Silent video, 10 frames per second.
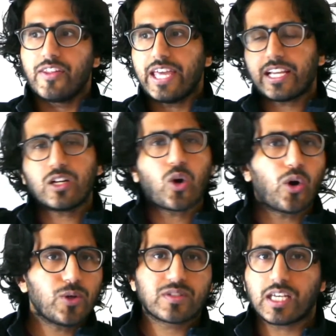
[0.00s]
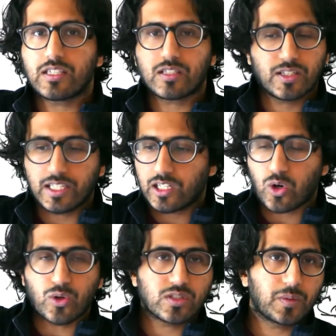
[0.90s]
They can call you
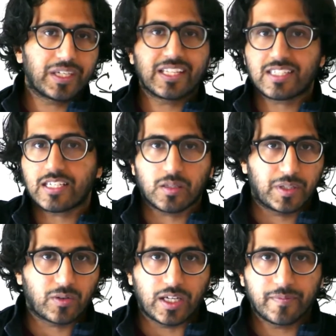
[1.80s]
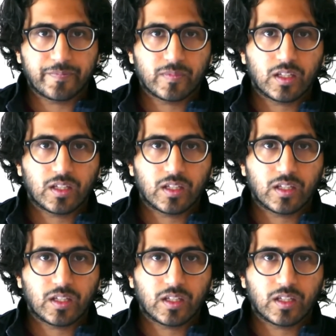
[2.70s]
something and say something, right?